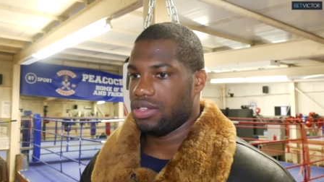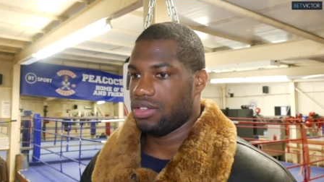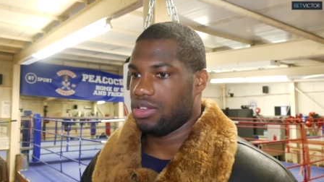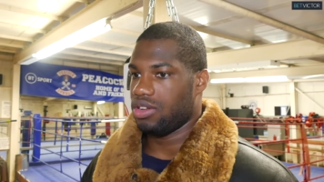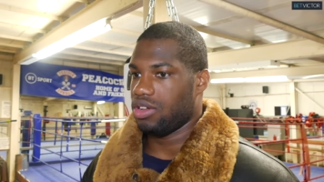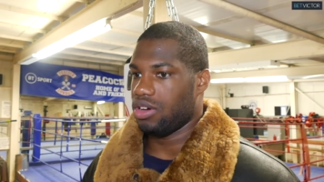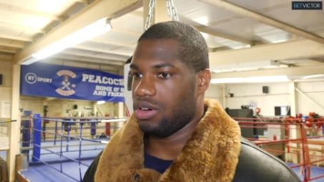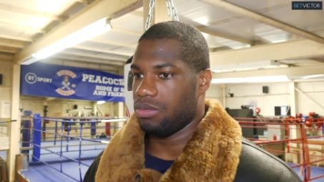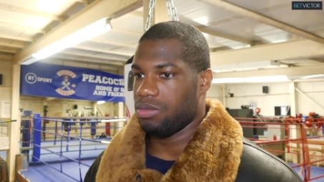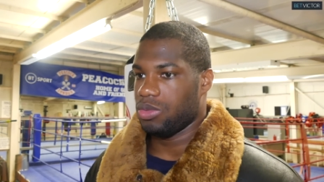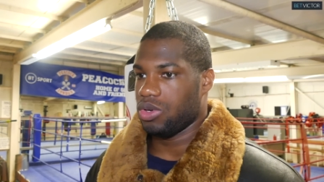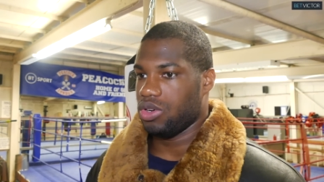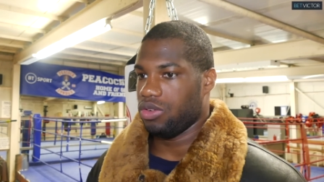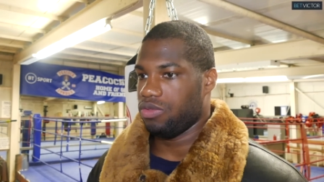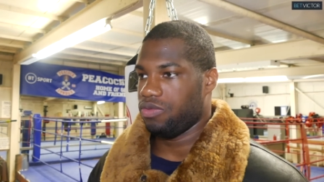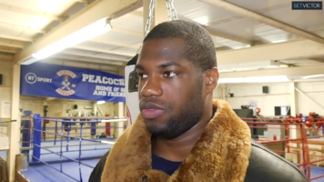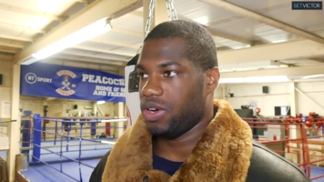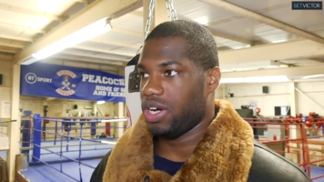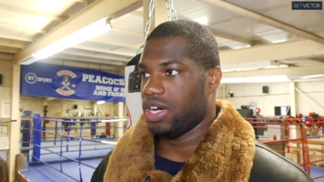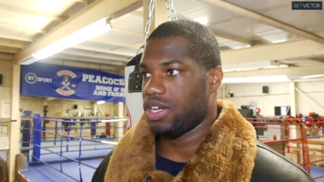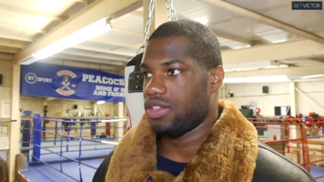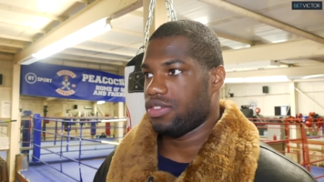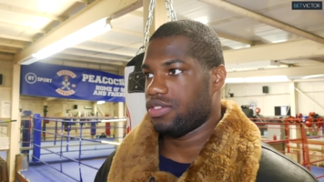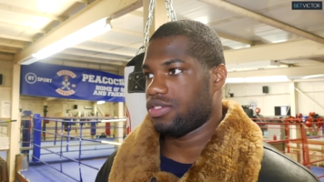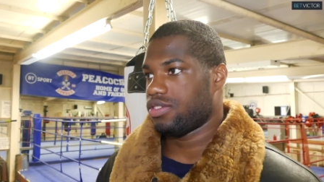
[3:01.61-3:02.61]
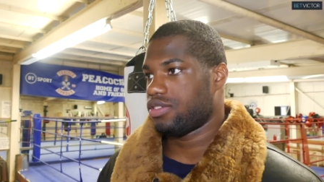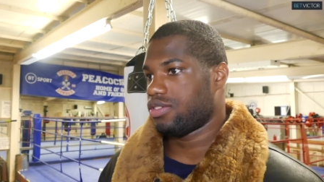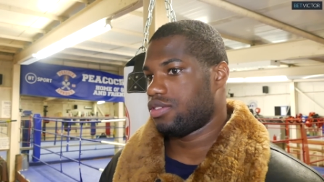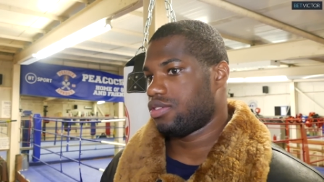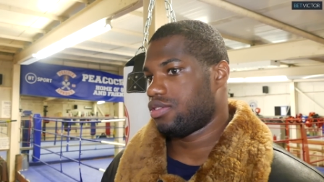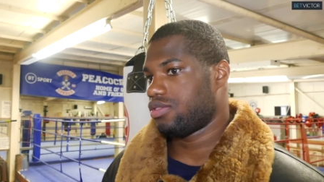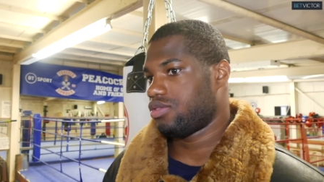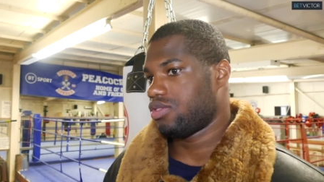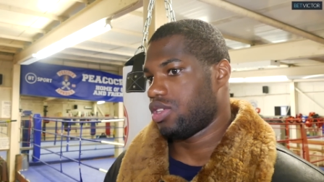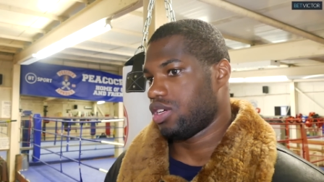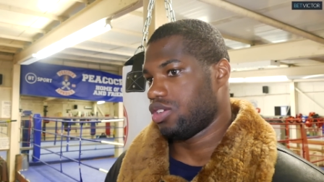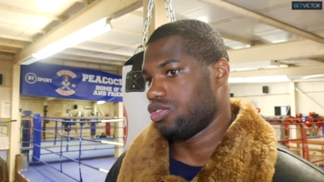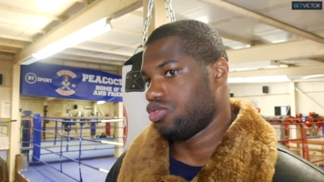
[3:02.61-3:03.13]
a lot more fights
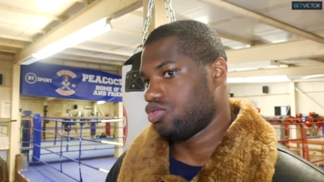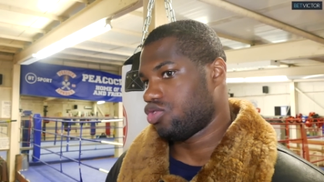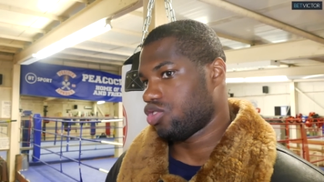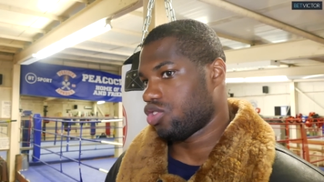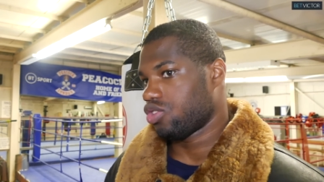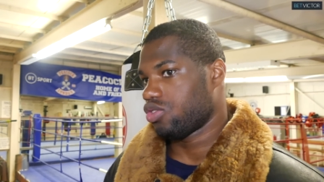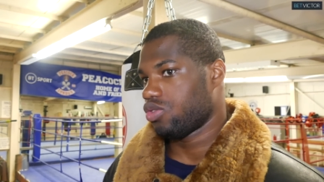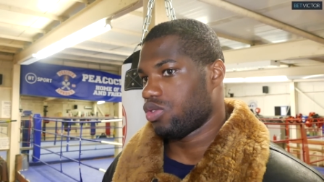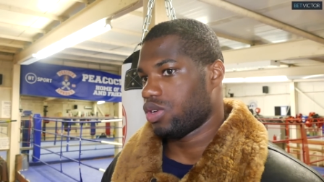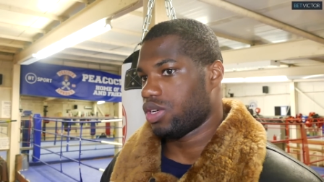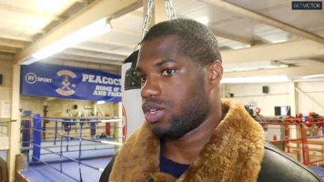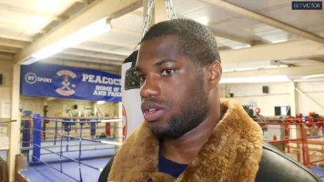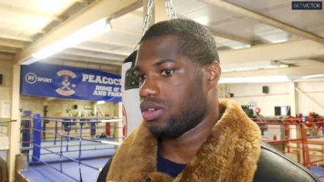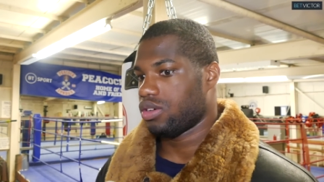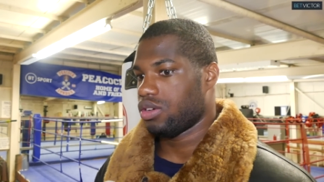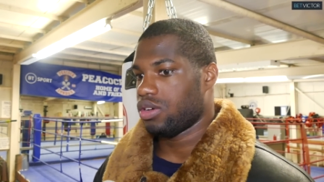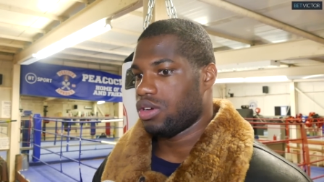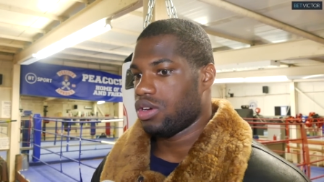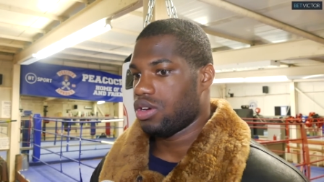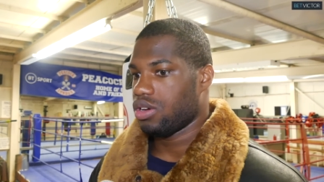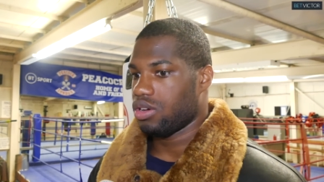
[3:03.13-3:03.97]
than Joe